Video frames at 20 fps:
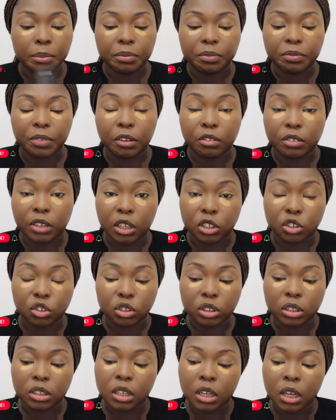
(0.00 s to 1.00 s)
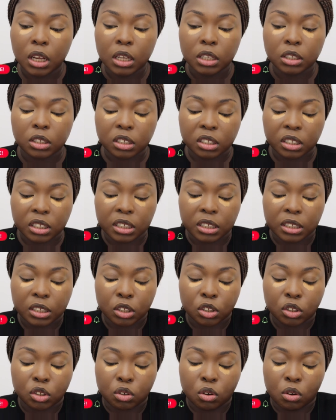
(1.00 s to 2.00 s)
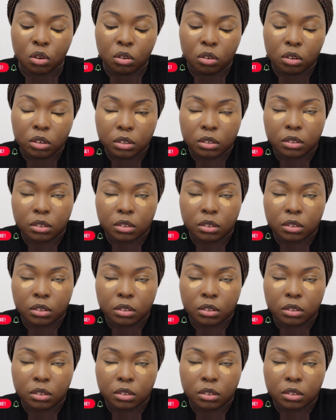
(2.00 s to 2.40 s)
foundation just because it's got